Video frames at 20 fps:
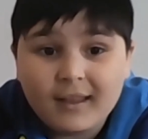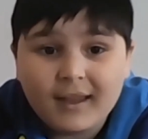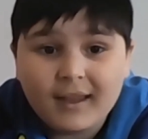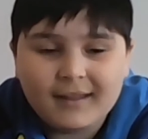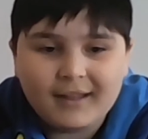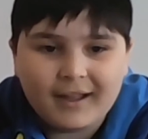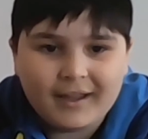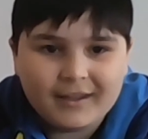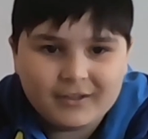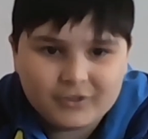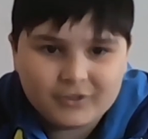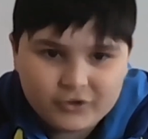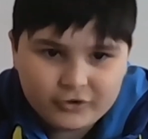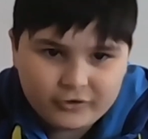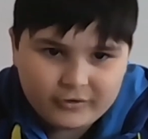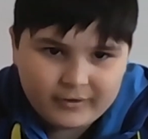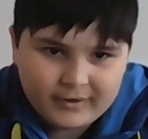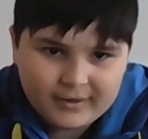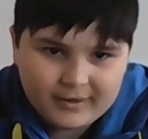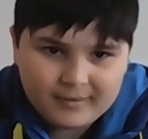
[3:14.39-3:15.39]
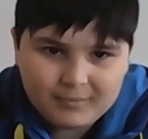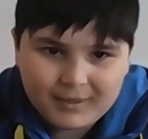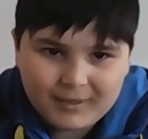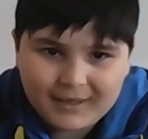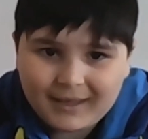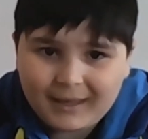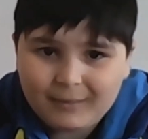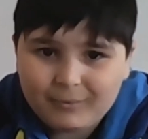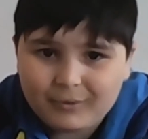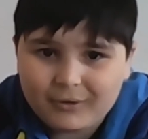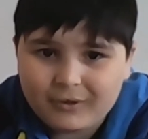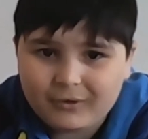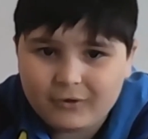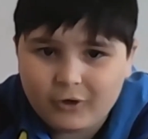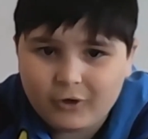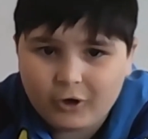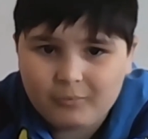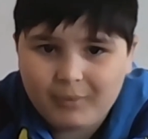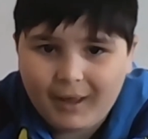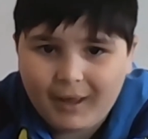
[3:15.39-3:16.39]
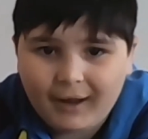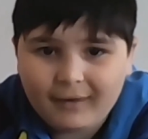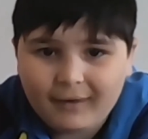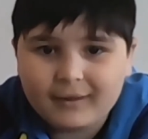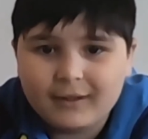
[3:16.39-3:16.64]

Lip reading: and I enjoy being able to go back